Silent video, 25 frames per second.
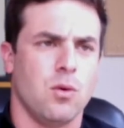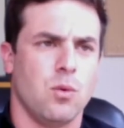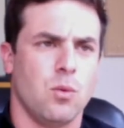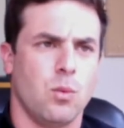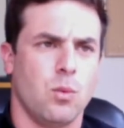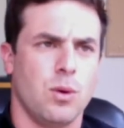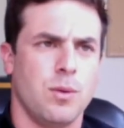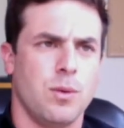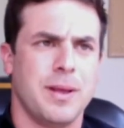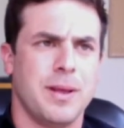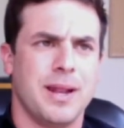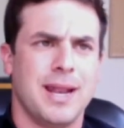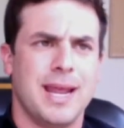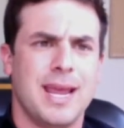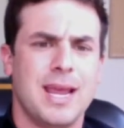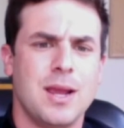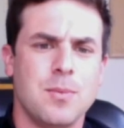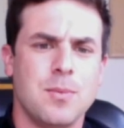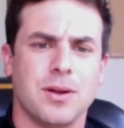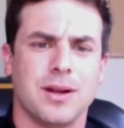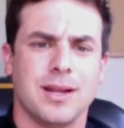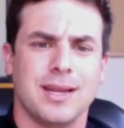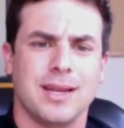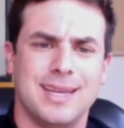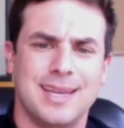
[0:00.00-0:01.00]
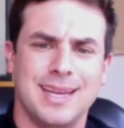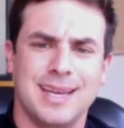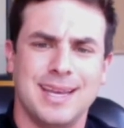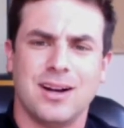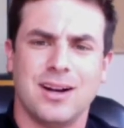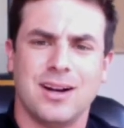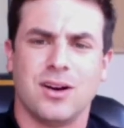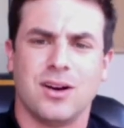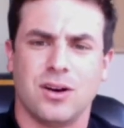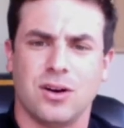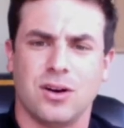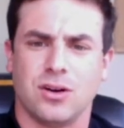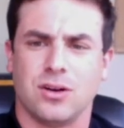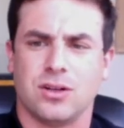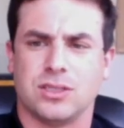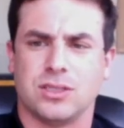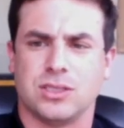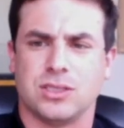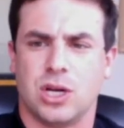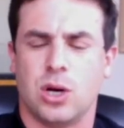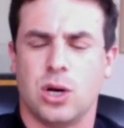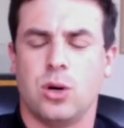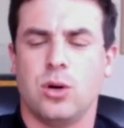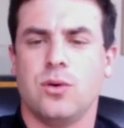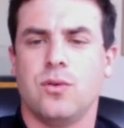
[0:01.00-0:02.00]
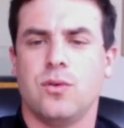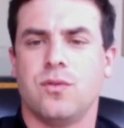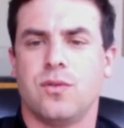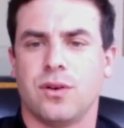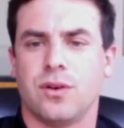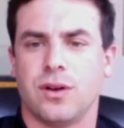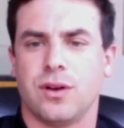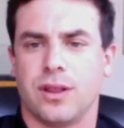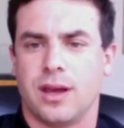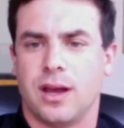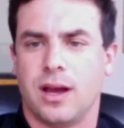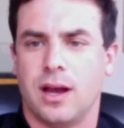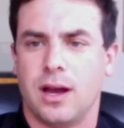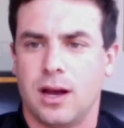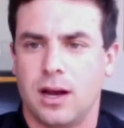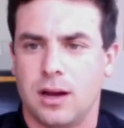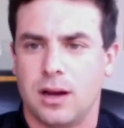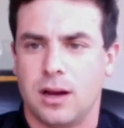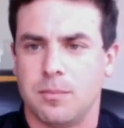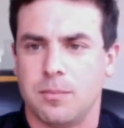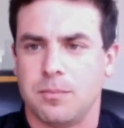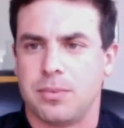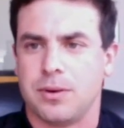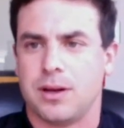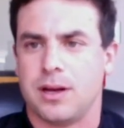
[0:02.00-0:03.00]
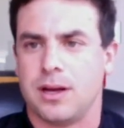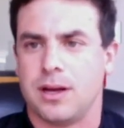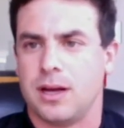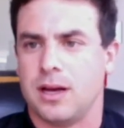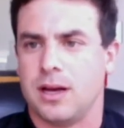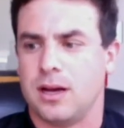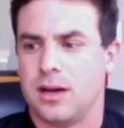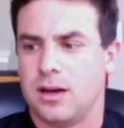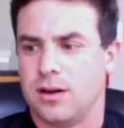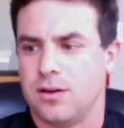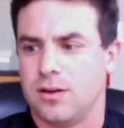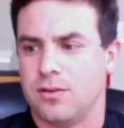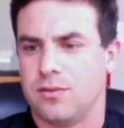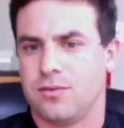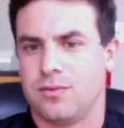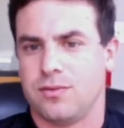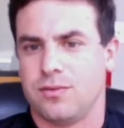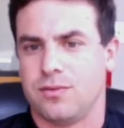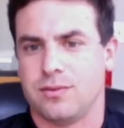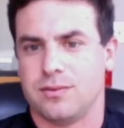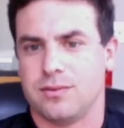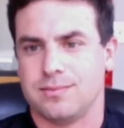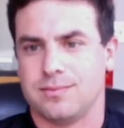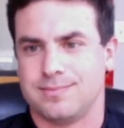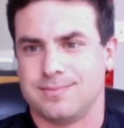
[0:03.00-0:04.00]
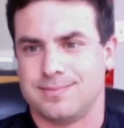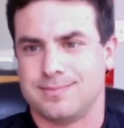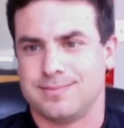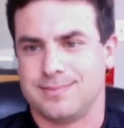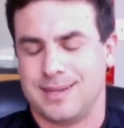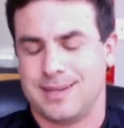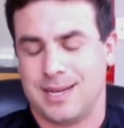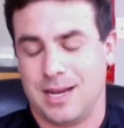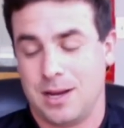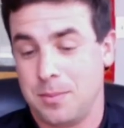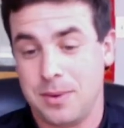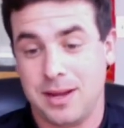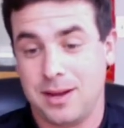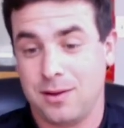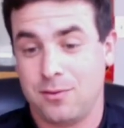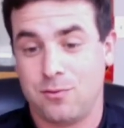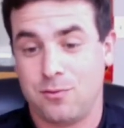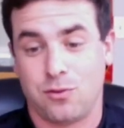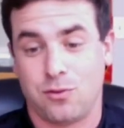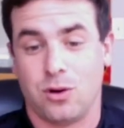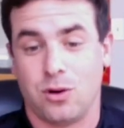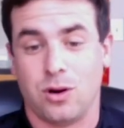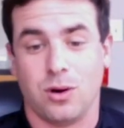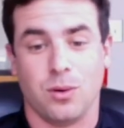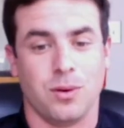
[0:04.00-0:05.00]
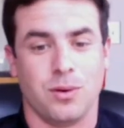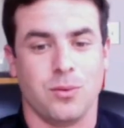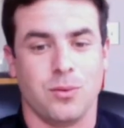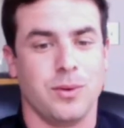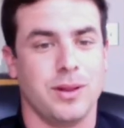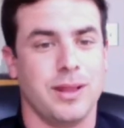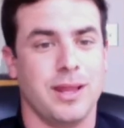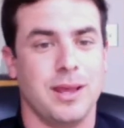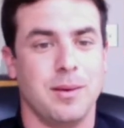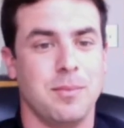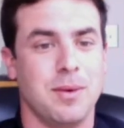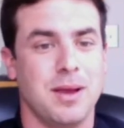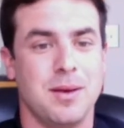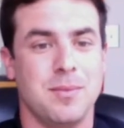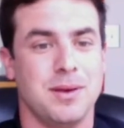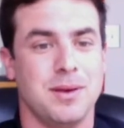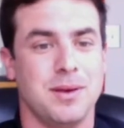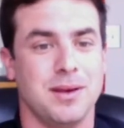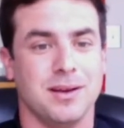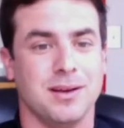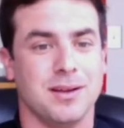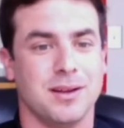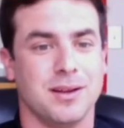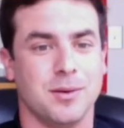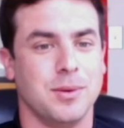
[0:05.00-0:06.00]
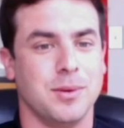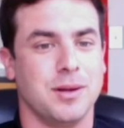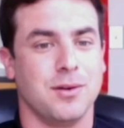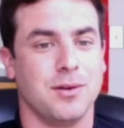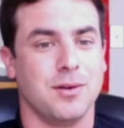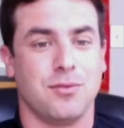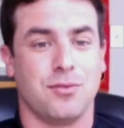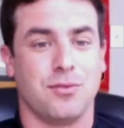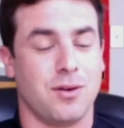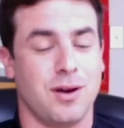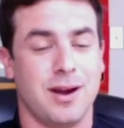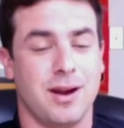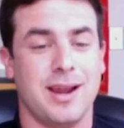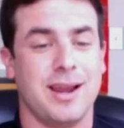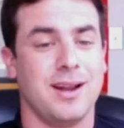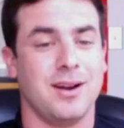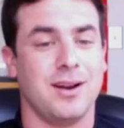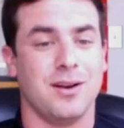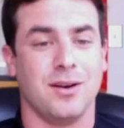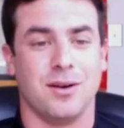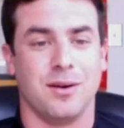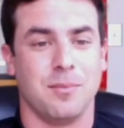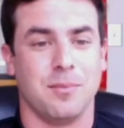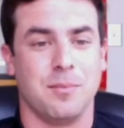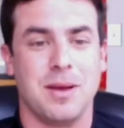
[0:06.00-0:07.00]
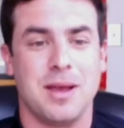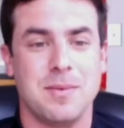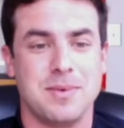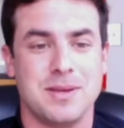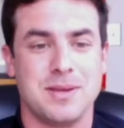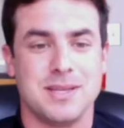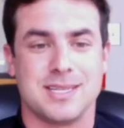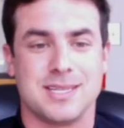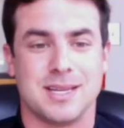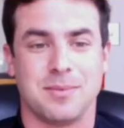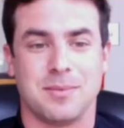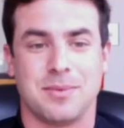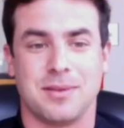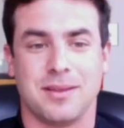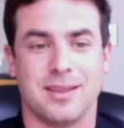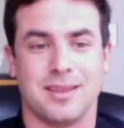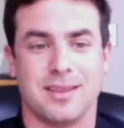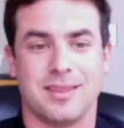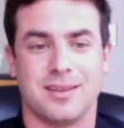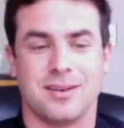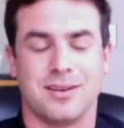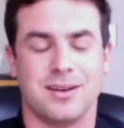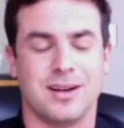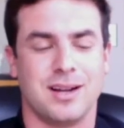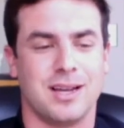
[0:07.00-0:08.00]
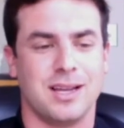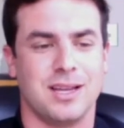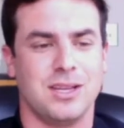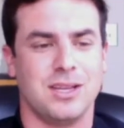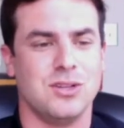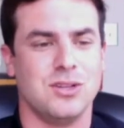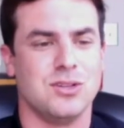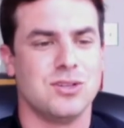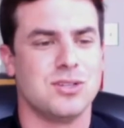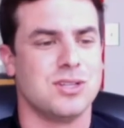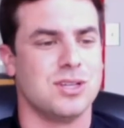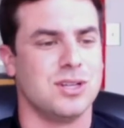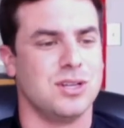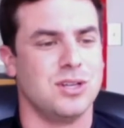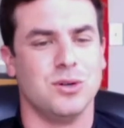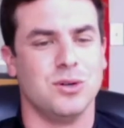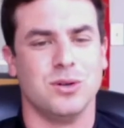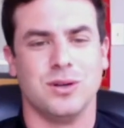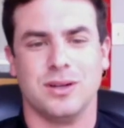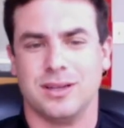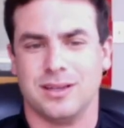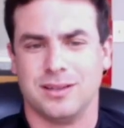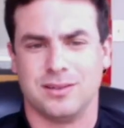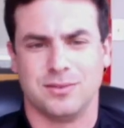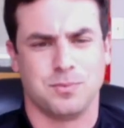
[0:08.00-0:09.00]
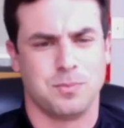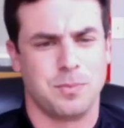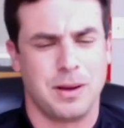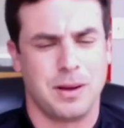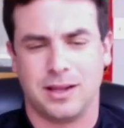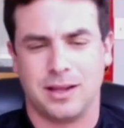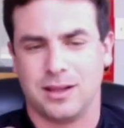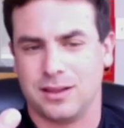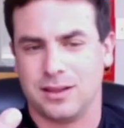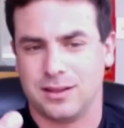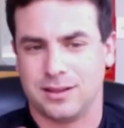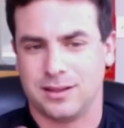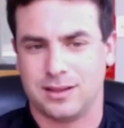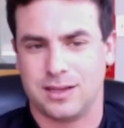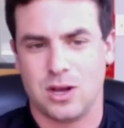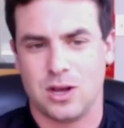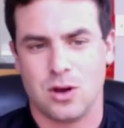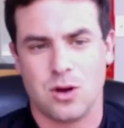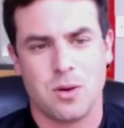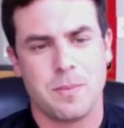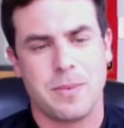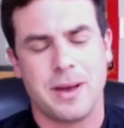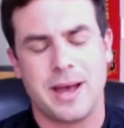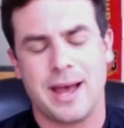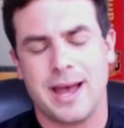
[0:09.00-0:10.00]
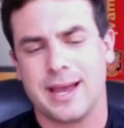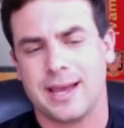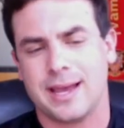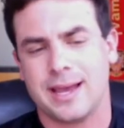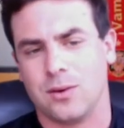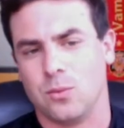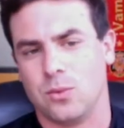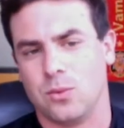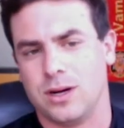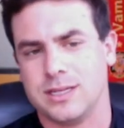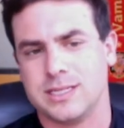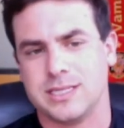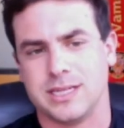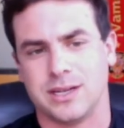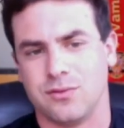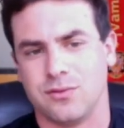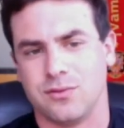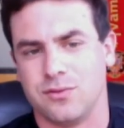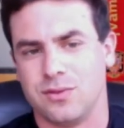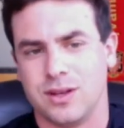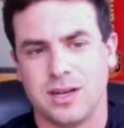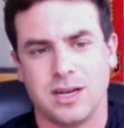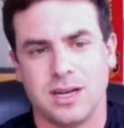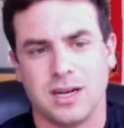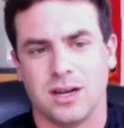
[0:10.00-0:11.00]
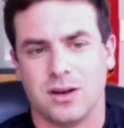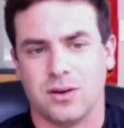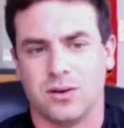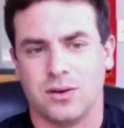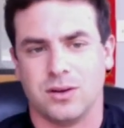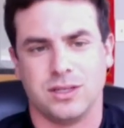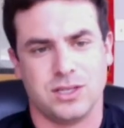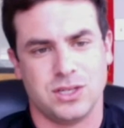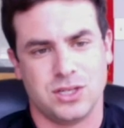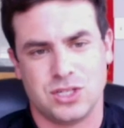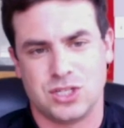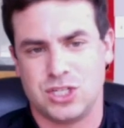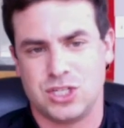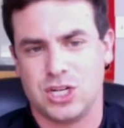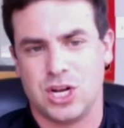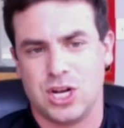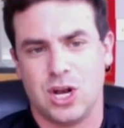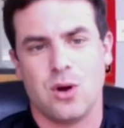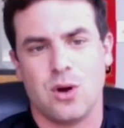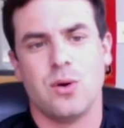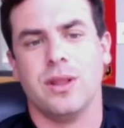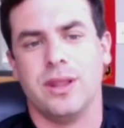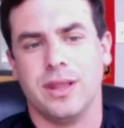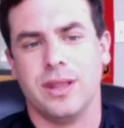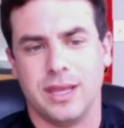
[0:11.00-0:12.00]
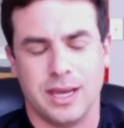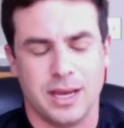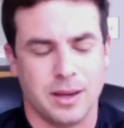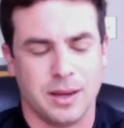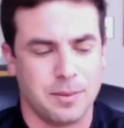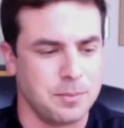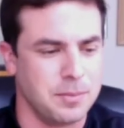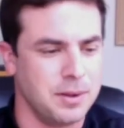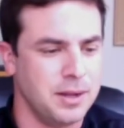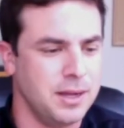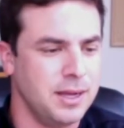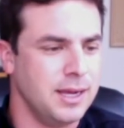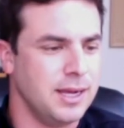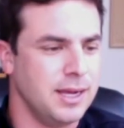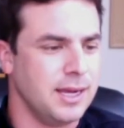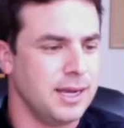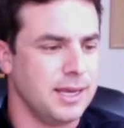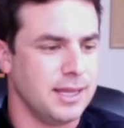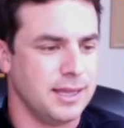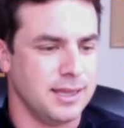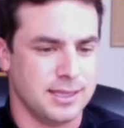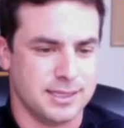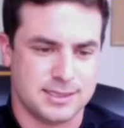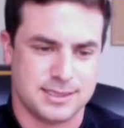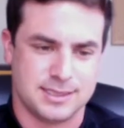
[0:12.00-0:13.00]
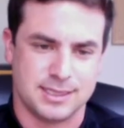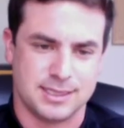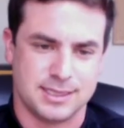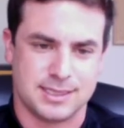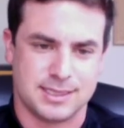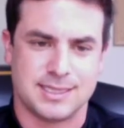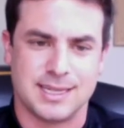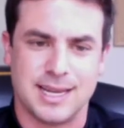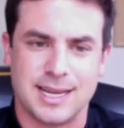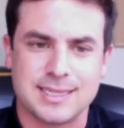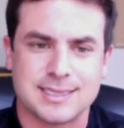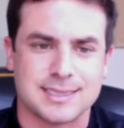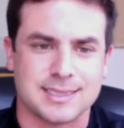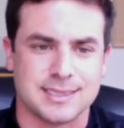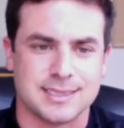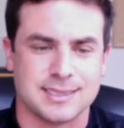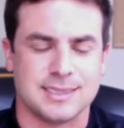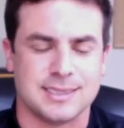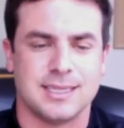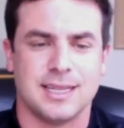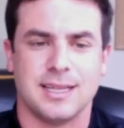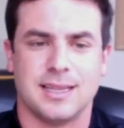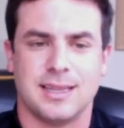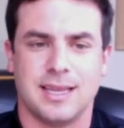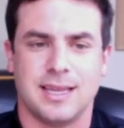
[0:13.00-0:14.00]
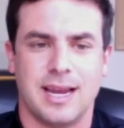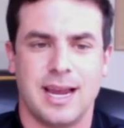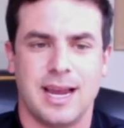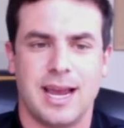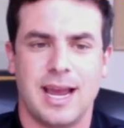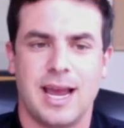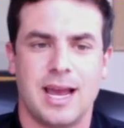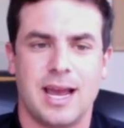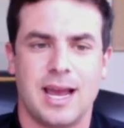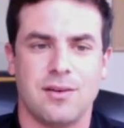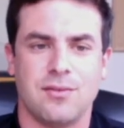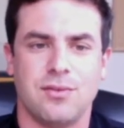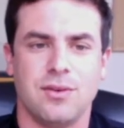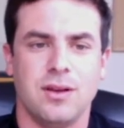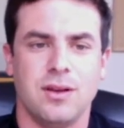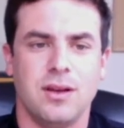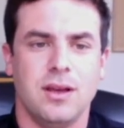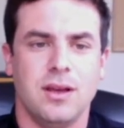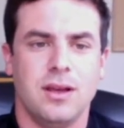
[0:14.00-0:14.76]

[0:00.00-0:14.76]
we've been able to get our girls over the hump of coming forward when they may be a little bit afraid, or it may be something that they're not used to doing, is by going back and watching video and just showing them the successes that they have